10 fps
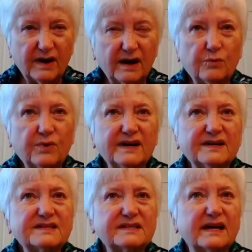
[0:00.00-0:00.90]

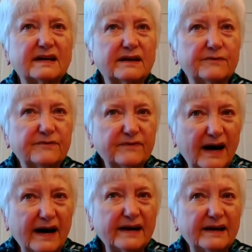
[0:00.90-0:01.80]
was
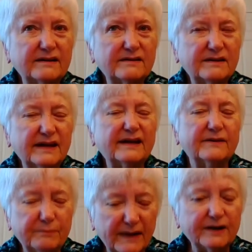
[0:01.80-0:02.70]

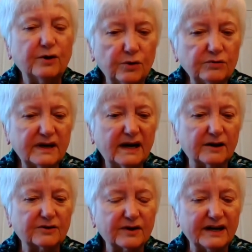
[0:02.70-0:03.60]
if my own
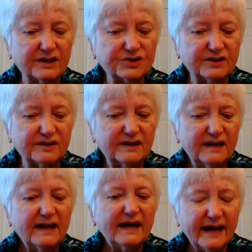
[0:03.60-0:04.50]
congregation
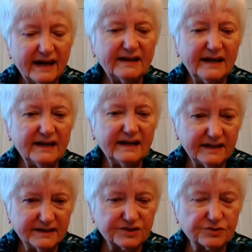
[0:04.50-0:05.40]
had any
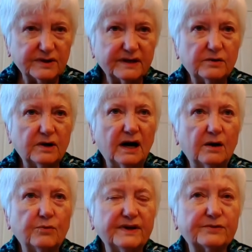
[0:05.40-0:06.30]
history
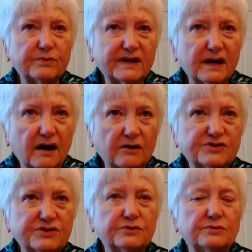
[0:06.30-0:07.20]
with
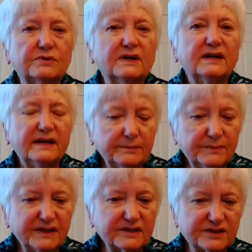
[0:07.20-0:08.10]
regard to
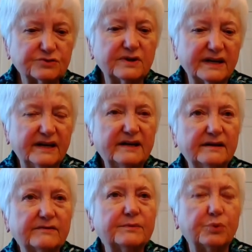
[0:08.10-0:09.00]
administering
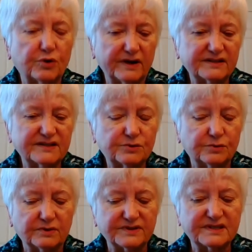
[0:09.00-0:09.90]
any of the boarding
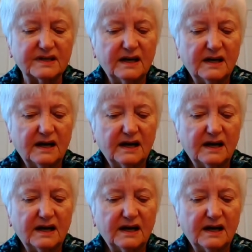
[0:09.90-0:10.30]
schools